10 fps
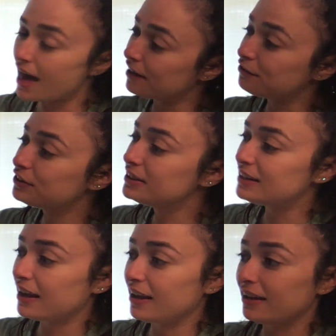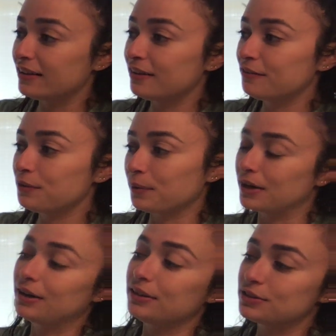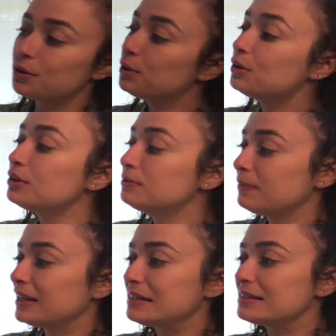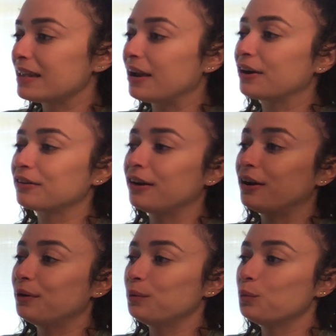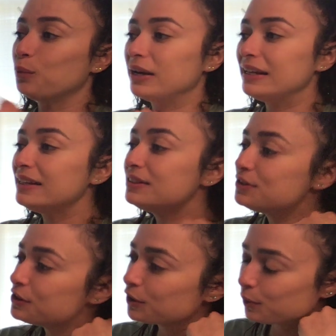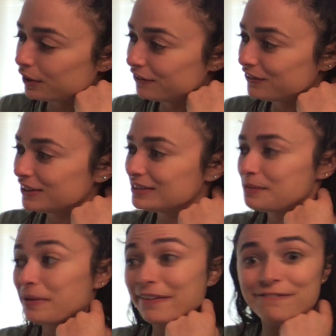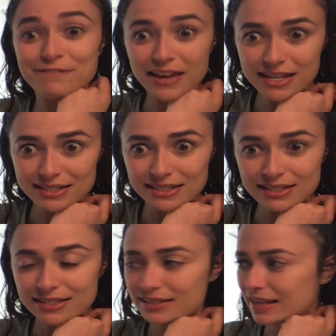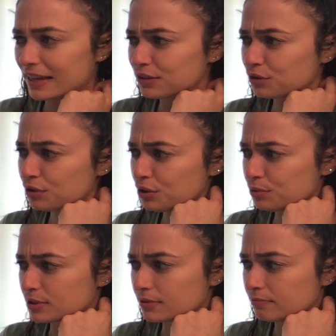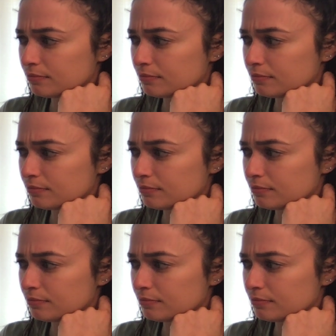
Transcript: Every day of the world, Old Man Scarecrow went into the cornfield to make faces at the crows.